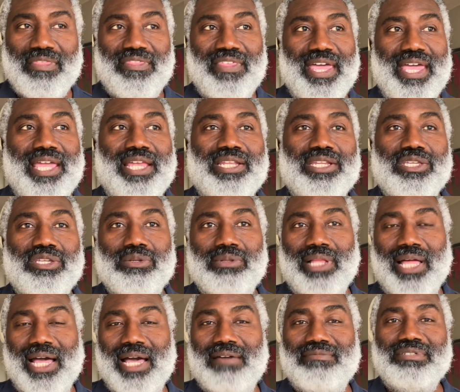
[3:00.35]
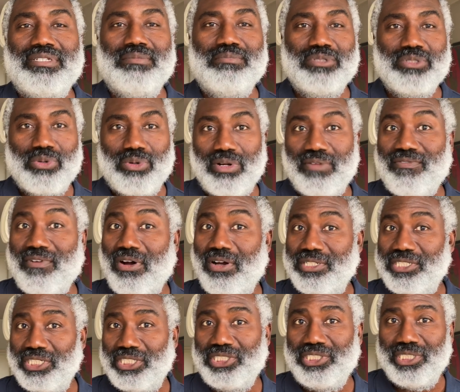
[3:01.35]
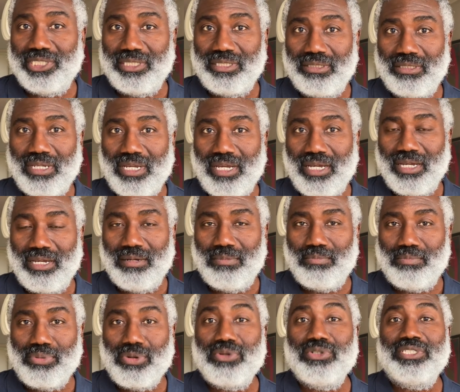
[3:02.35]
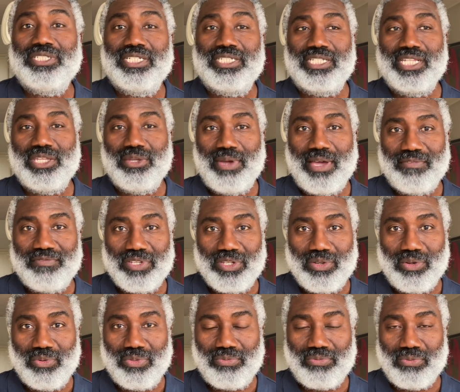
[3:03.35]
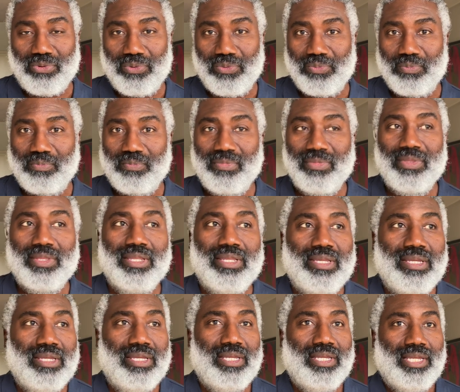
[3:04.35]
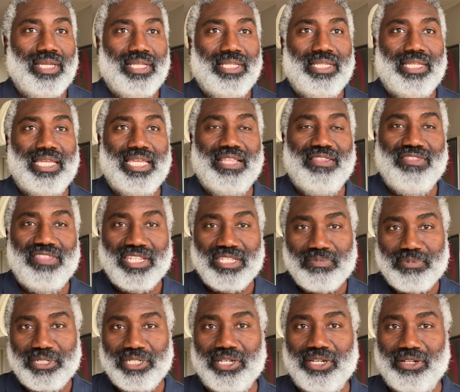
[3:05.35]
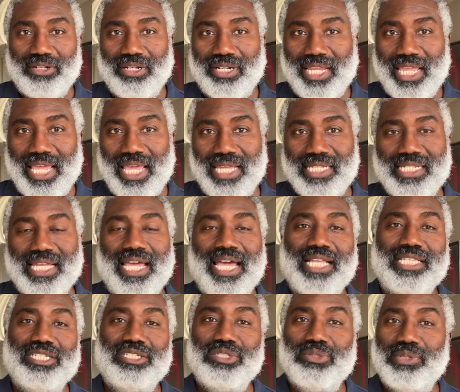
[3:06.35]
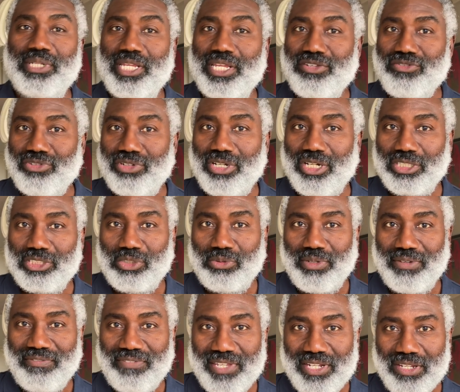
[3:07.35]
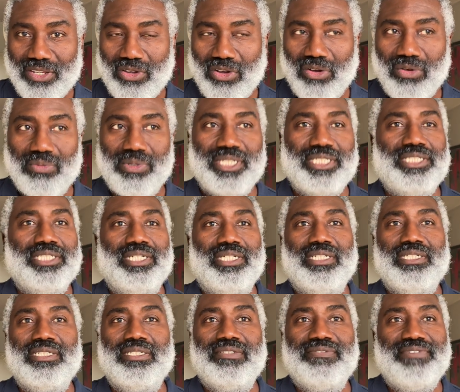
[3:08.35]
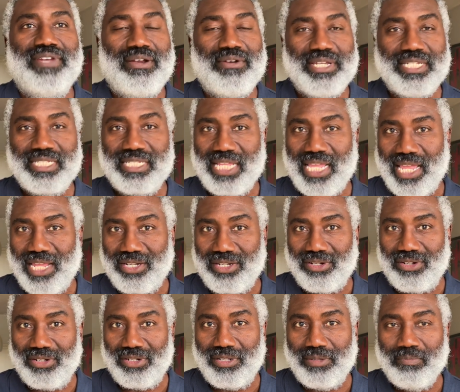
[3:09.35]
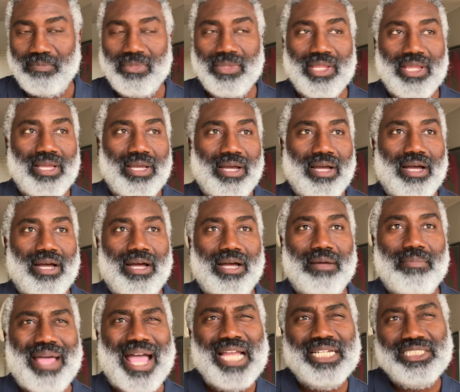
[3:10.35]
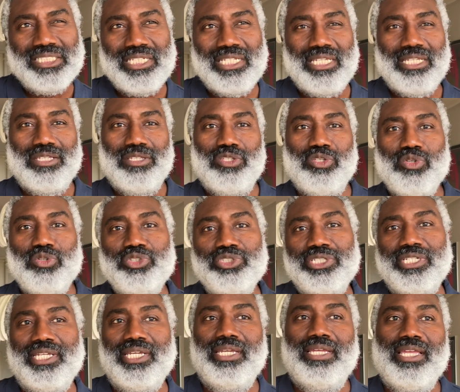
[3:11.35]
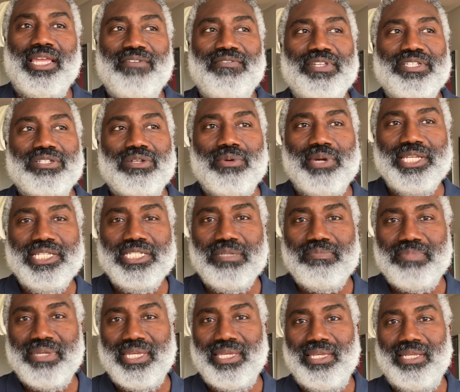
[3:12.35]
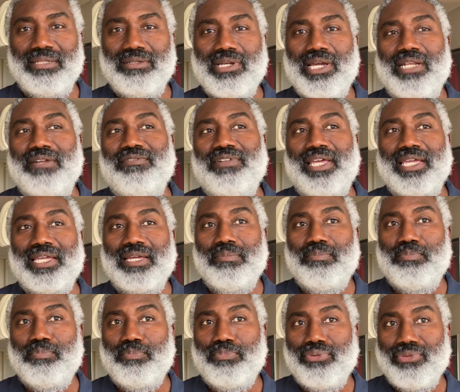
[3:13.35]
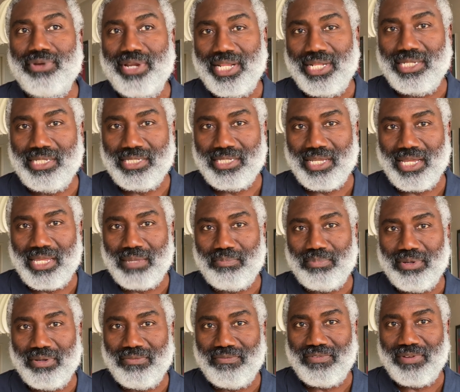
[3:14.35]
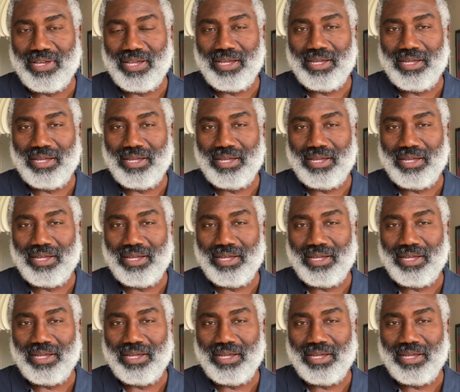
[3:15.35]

then you'll have some sort of audition process that you have to go through. In this particular case, I had to do an introductory video, which is very standard. Actually, usually, if it's going to be kind of like a print type of